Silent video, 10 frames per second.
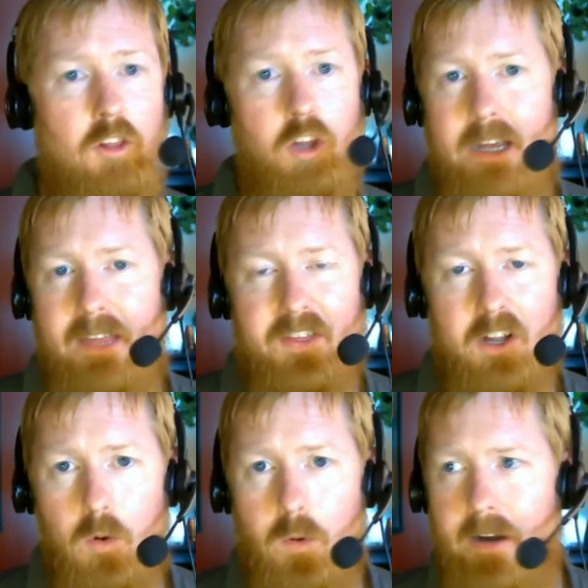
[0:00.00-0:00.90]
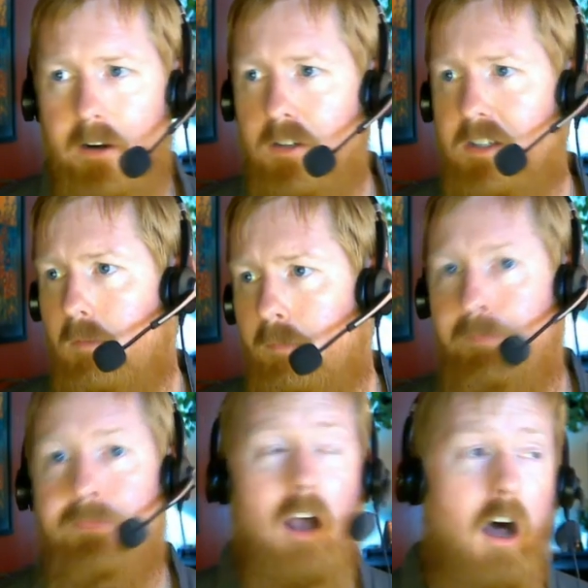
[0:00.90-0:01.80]
at the careers
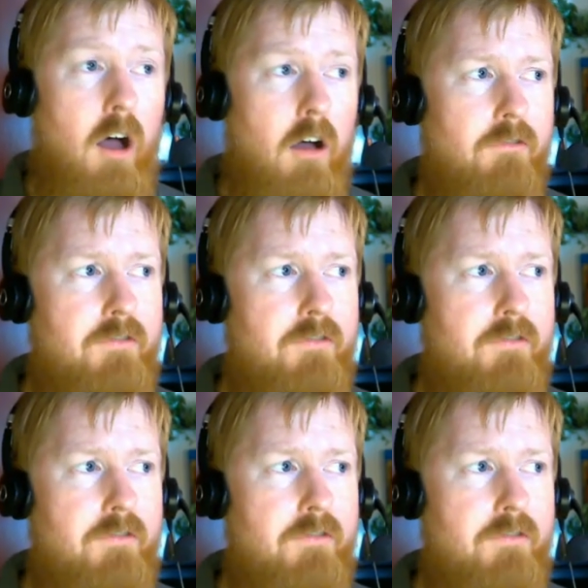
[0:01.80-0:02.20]
of